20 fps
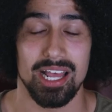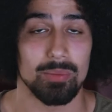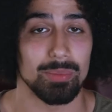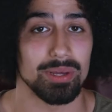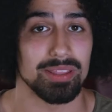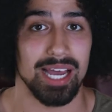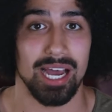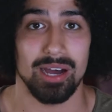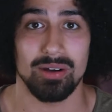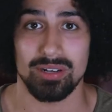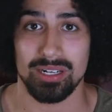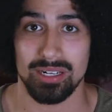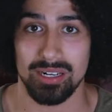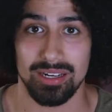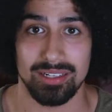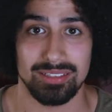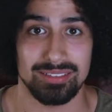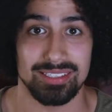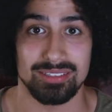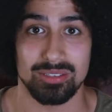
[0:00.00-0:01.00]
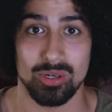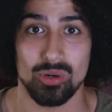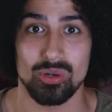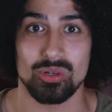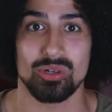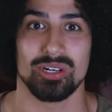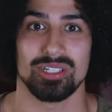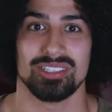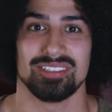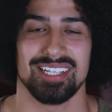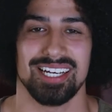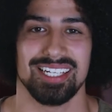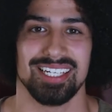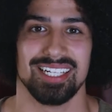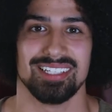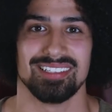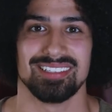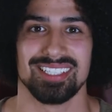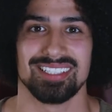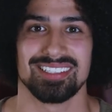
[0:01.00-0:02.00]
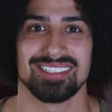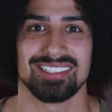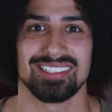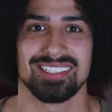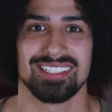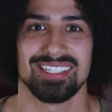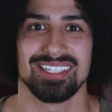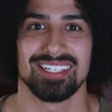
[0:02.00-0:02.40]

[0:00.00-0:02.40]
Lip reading: without glasses or contact lenses.